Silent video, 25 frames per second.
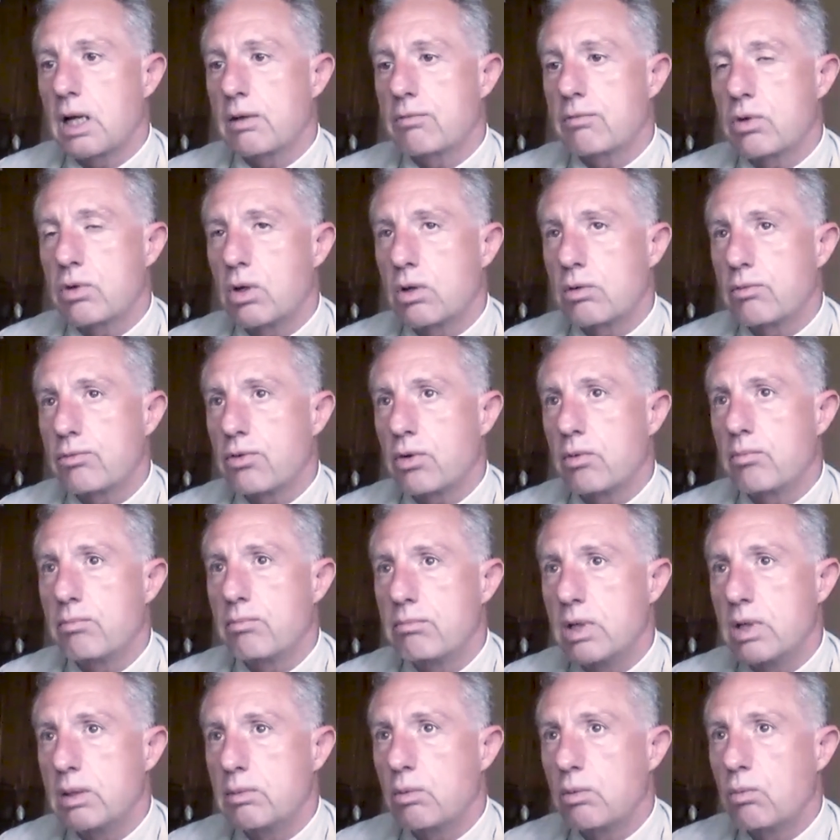I'll have gone
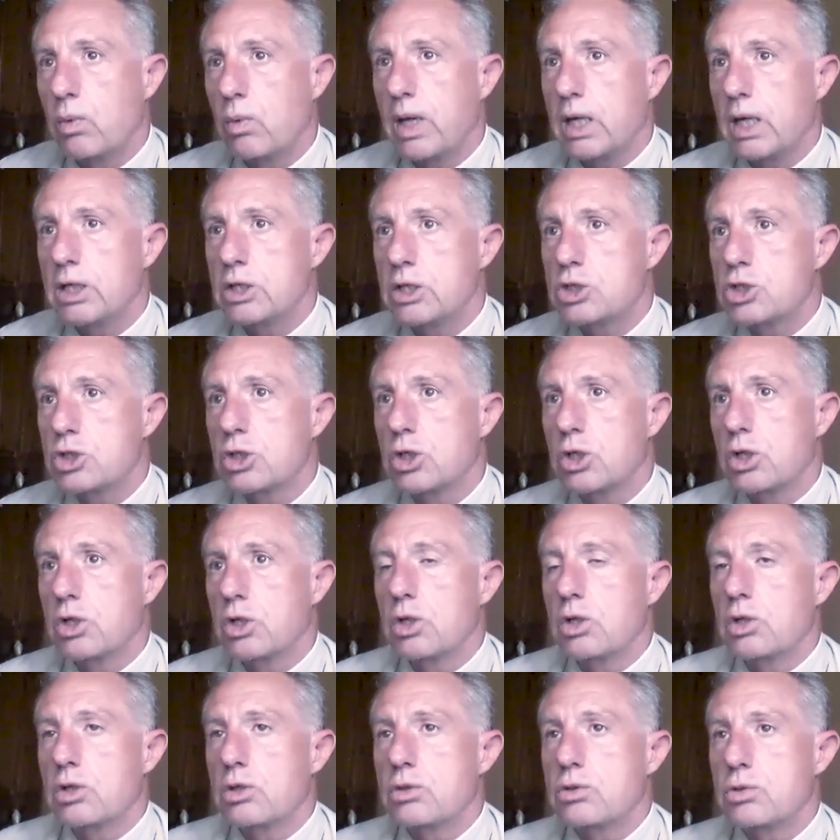from minimum wage
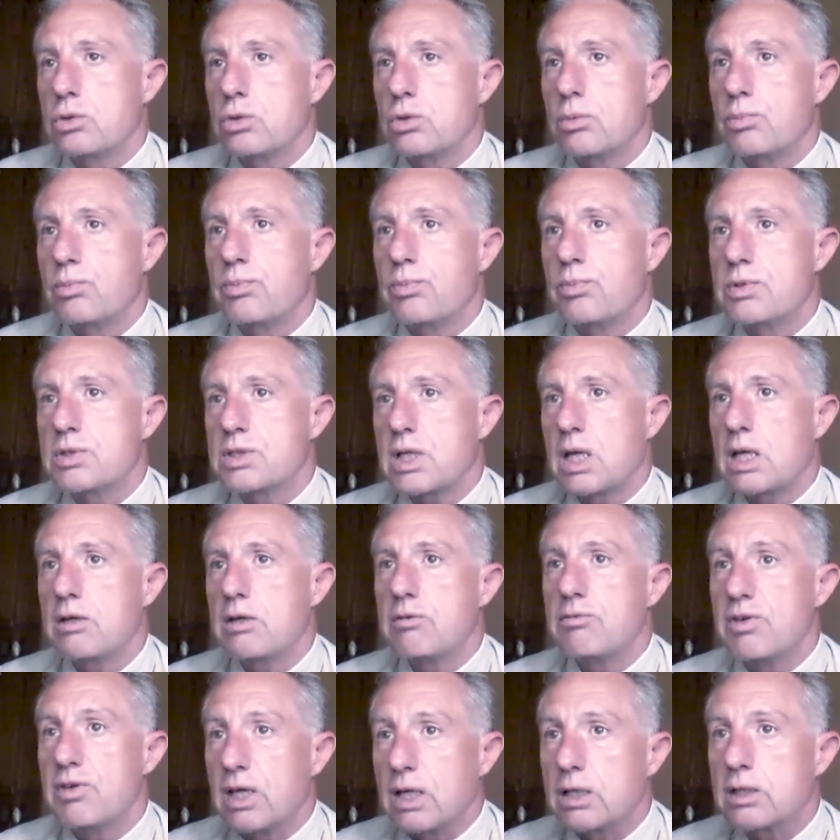to
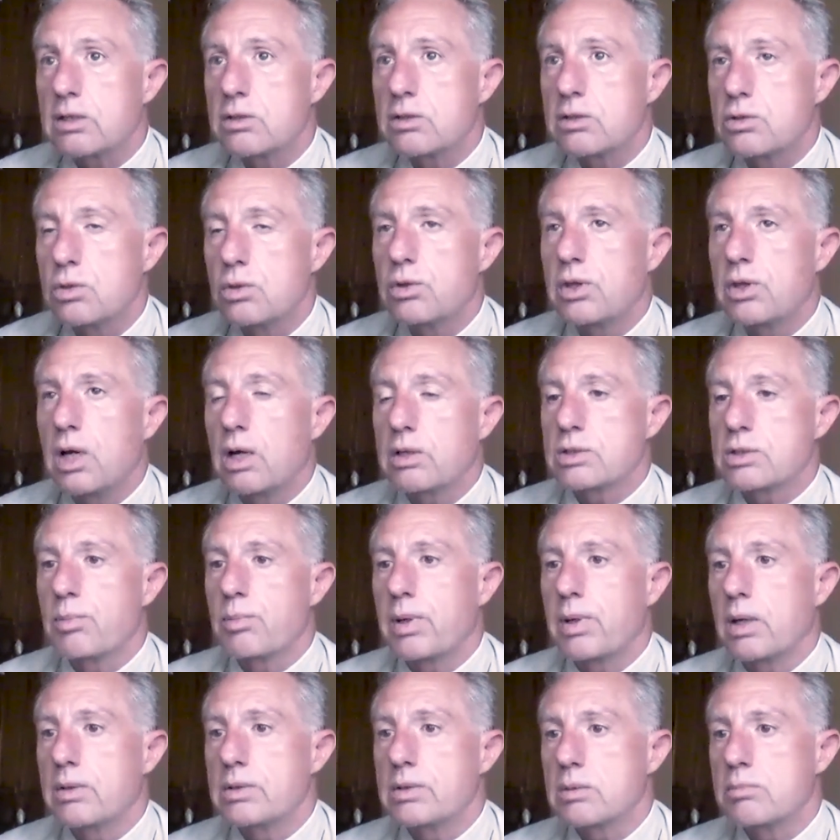saving two
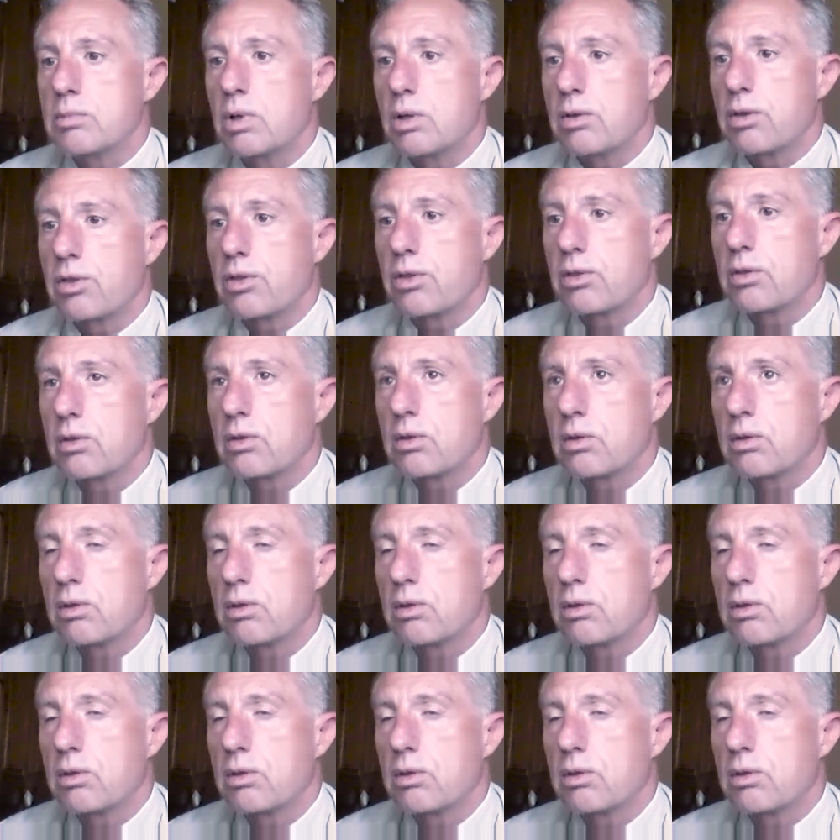thousand pounds a month.